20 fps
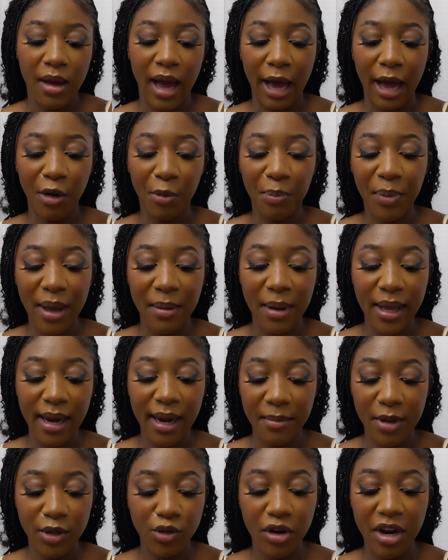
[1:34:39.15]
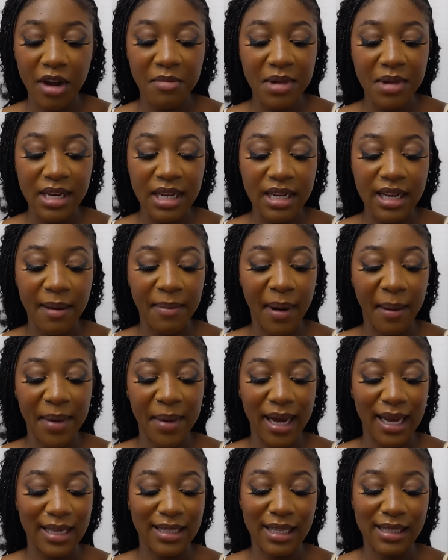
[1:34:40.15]
ano pay me neme sorry me ndidi me
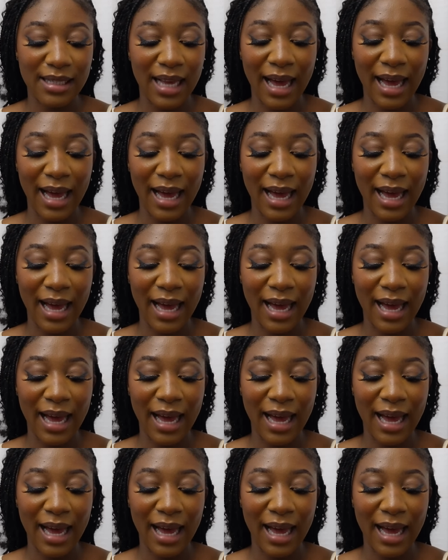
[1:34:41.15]
kasa